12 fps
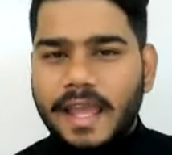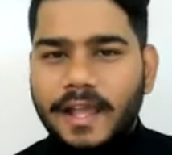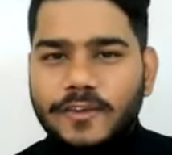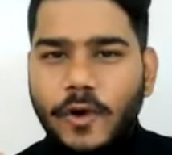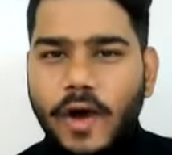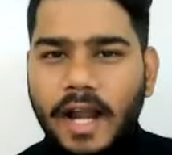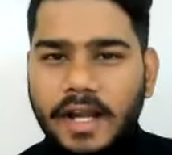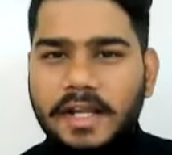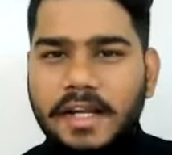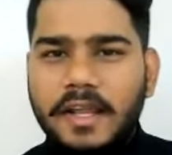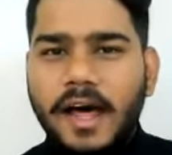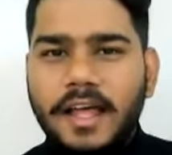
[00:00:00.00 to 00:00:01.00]
So
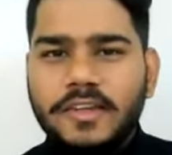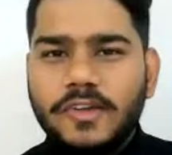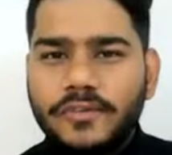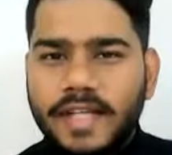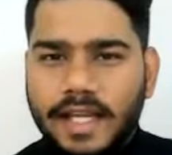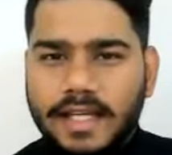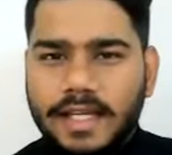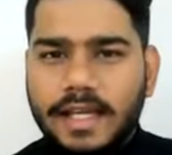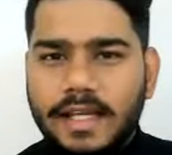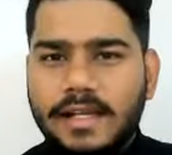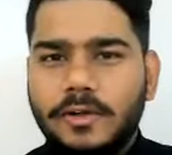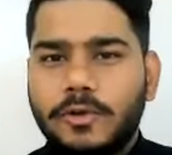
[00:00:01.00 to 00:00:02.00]
100 hours of
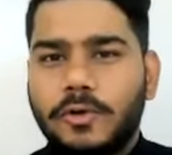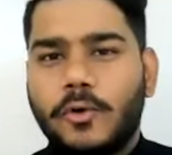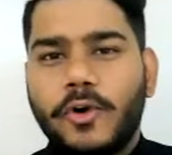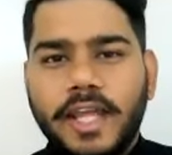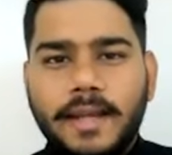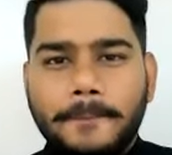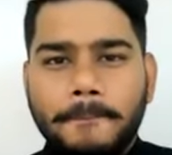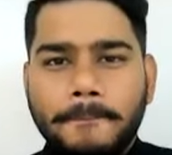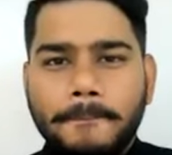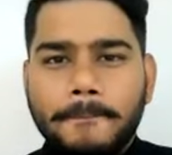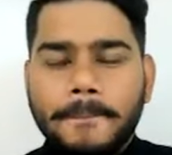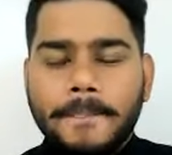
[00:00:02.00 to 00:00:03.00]
technical coding,
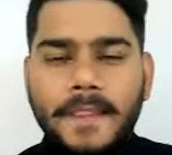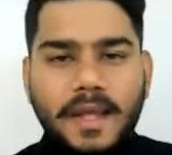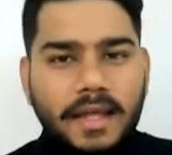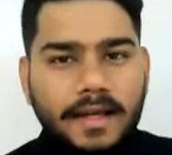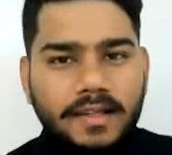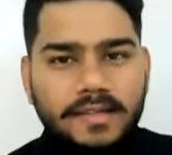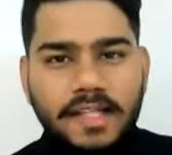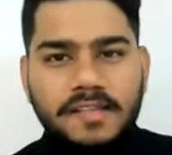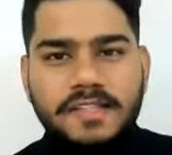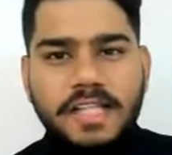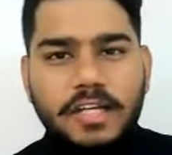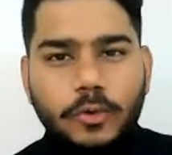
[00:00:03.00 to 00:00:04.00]

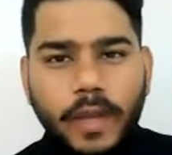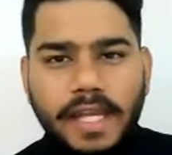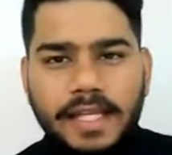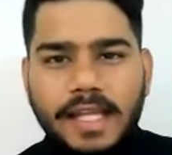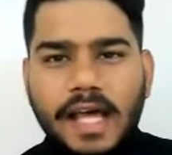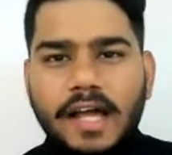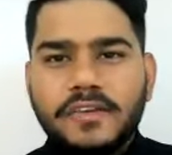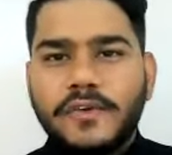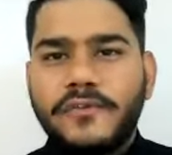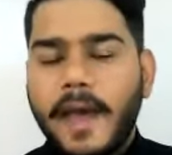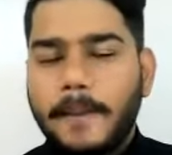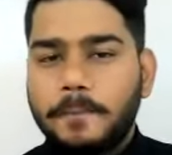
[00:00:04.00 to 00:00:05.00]
60 to 80 hours
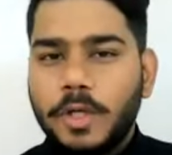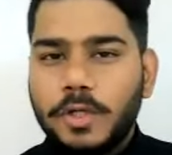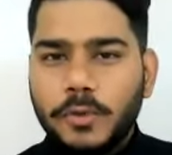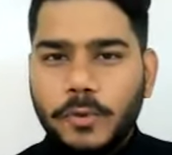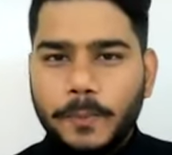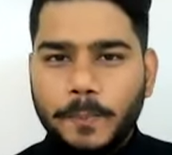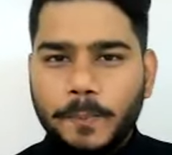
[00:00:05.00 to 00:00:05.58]
of aptitude,